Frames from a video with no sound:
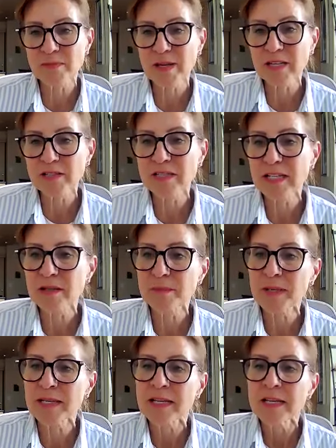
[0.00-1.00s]
to meditate
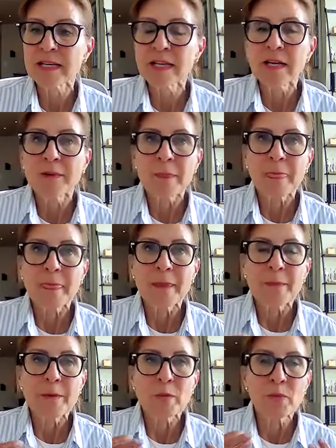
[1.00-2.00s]
but
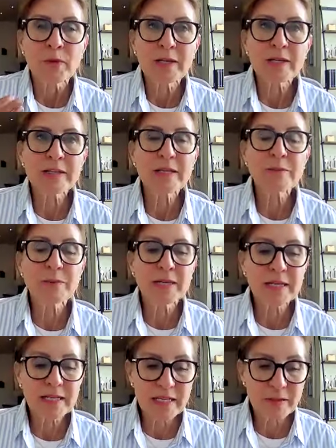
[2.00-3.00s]
really
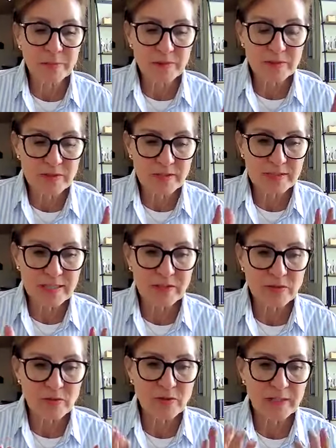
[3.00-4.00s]
being able to
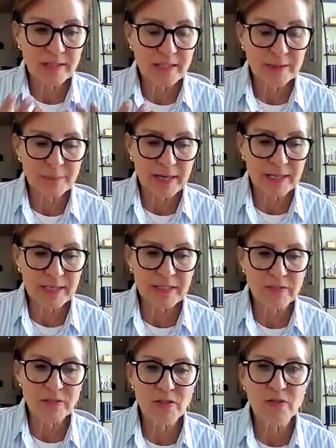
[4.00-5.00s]
center and get back
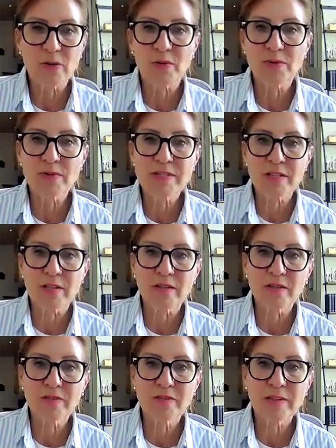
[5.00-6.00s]
into your own
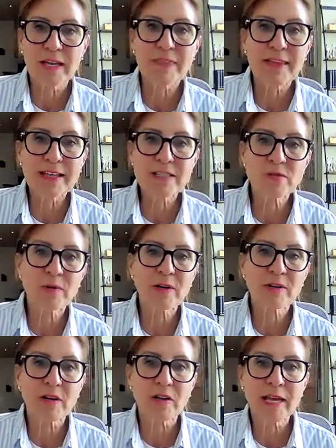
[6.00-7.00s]
self and that's
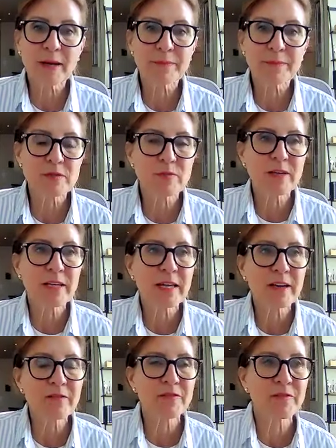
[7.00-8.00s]
where it all happens we
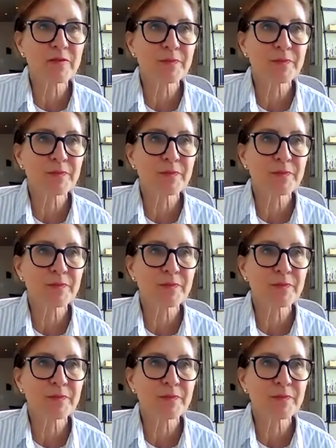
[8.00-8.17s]
have